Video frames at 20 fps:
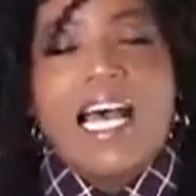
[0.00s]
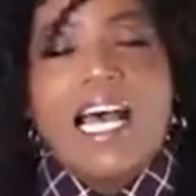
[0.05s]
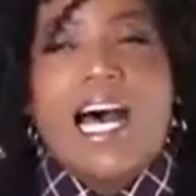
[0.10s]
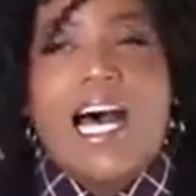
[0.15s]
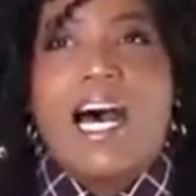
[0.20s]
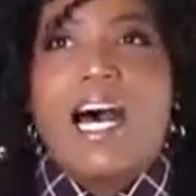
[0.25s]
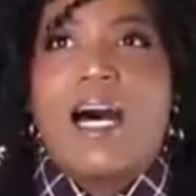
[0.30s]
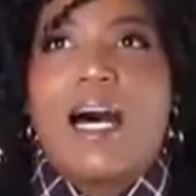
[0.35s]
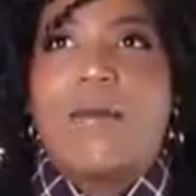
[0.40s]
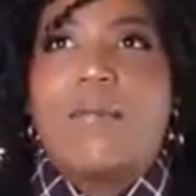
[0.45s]

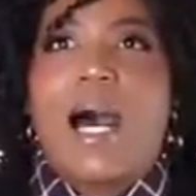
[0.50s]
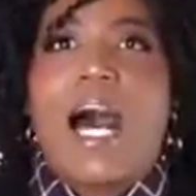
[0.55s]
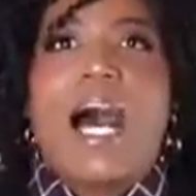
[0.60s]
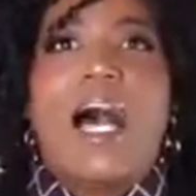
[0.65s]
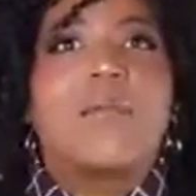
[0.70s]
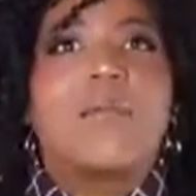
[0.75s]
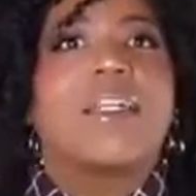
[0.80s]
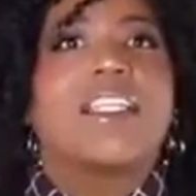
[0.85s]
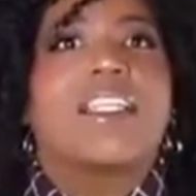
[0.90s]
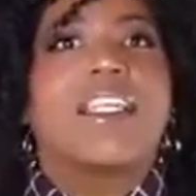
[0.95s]

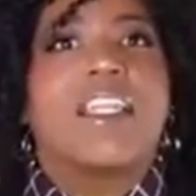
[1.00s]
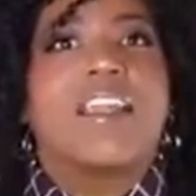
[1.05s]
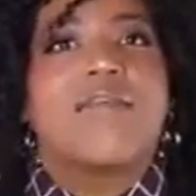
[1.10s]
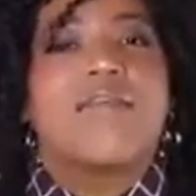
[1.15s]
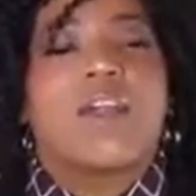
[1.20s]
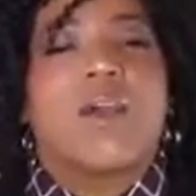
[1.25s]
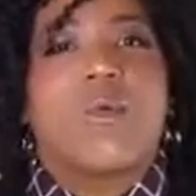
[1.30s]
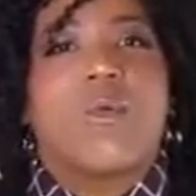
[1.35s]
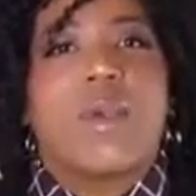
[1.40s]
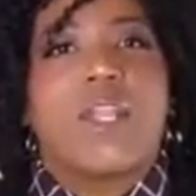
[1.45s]
I
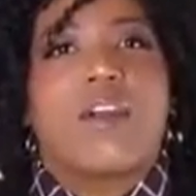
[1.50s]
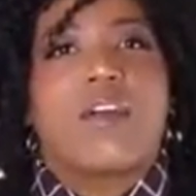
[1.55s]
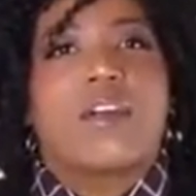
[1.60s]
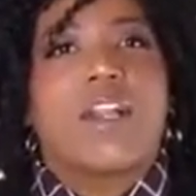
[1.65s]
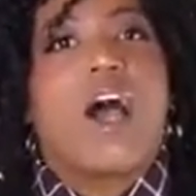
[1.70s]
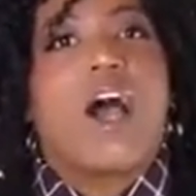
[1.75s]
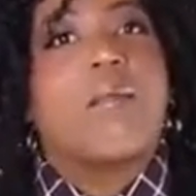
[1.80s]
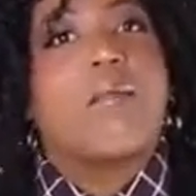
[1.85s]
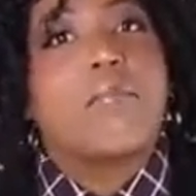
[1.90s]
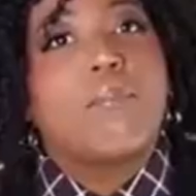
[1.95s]
believe that we are
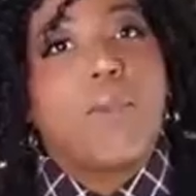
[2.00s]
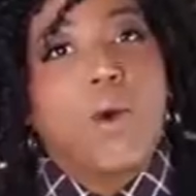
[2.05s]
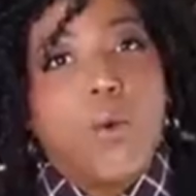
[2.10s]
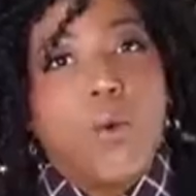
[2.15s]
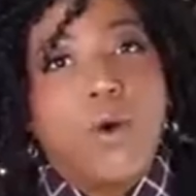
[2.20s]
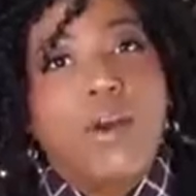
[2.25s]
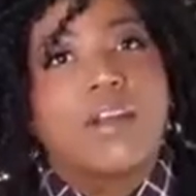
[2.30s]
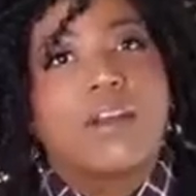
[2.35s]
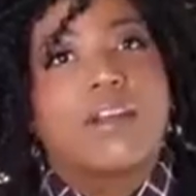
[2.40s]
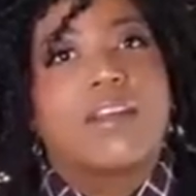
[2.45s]
not
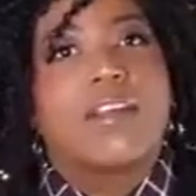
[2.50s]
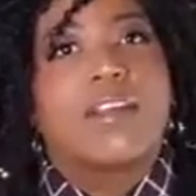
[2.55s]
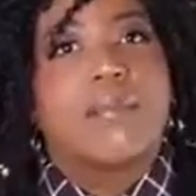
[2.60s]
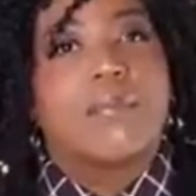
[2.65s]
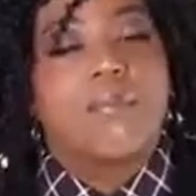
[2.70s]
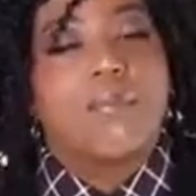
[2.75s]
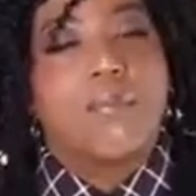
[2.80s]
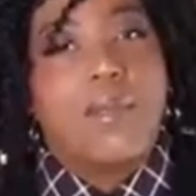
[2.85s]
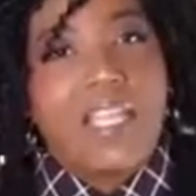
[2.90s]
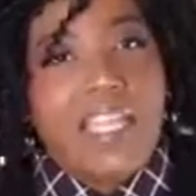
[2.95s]
born
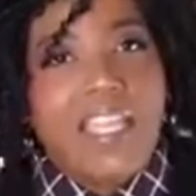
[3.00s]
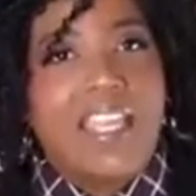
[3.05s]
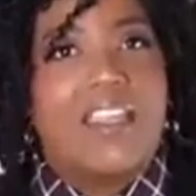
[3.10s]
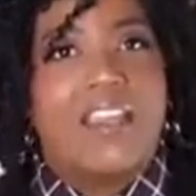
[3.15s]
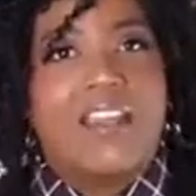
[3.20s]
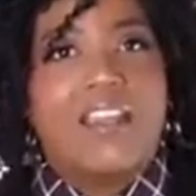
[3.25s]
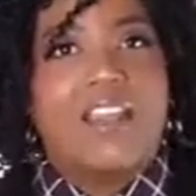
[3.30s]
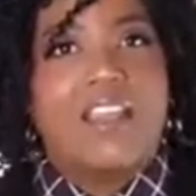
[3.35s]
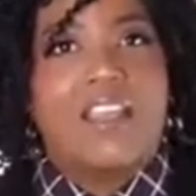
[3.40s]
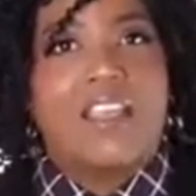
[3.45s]

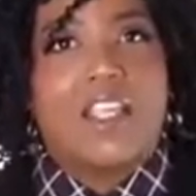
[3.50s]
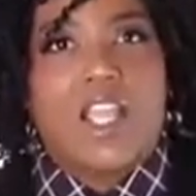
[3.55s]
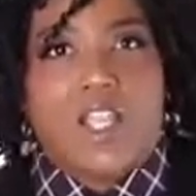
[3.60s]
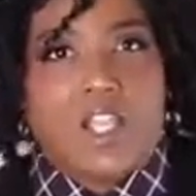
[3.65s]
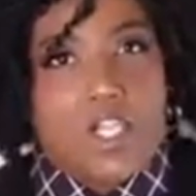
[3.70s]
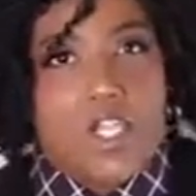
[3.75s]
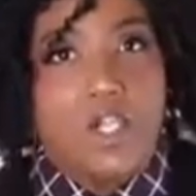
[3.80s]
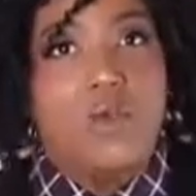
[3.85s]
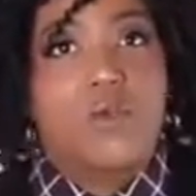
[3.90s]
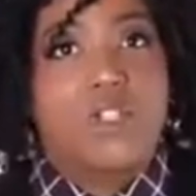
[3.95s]
being
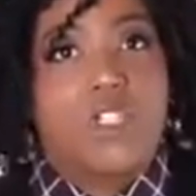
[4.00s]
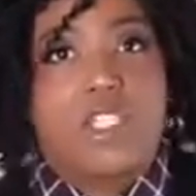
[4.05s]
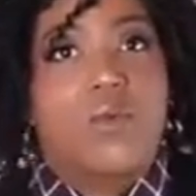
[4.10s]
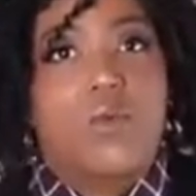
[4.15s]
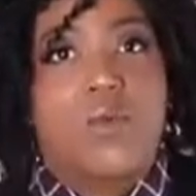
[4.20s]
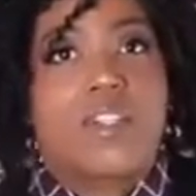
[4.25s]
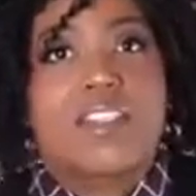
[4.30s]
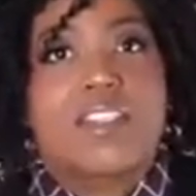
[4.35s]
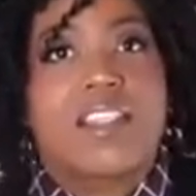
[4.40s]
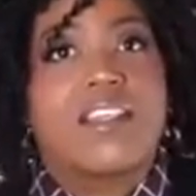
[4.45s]
hugely
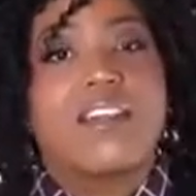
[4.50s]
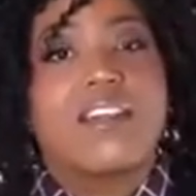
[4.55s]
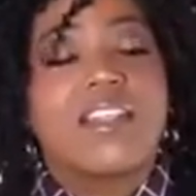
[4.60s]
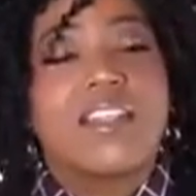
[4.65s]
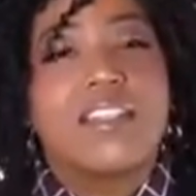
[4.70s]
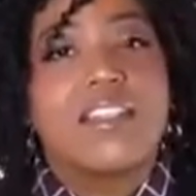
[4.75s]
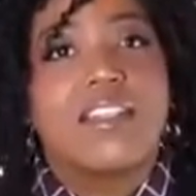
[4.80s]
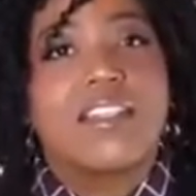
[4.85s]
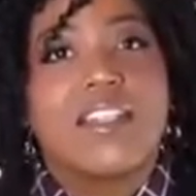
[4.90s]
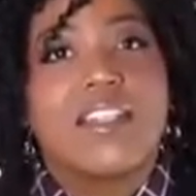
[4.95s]

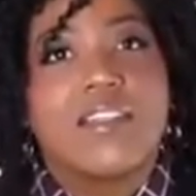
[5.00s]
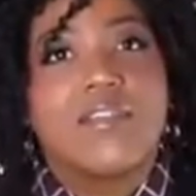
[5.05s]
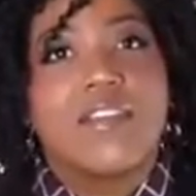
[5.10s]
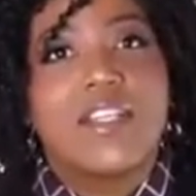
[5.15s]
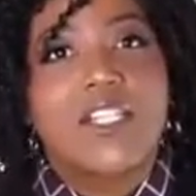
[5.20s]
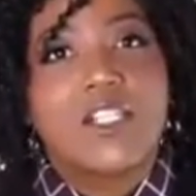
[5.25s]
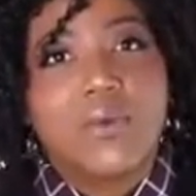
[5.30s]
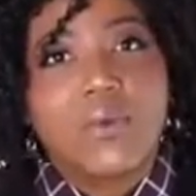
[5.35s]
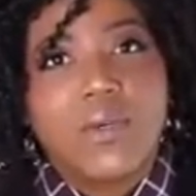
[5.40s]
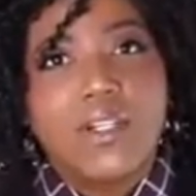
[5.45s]
resilient
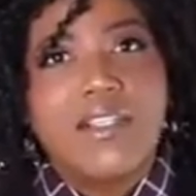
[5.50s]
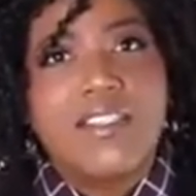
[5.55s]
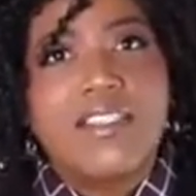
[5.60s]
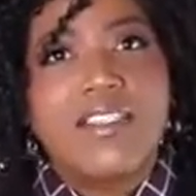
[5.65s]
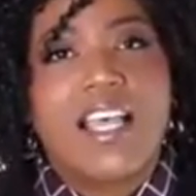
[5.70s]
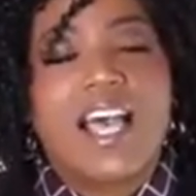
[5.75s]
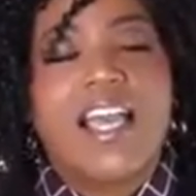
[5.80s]
individuals.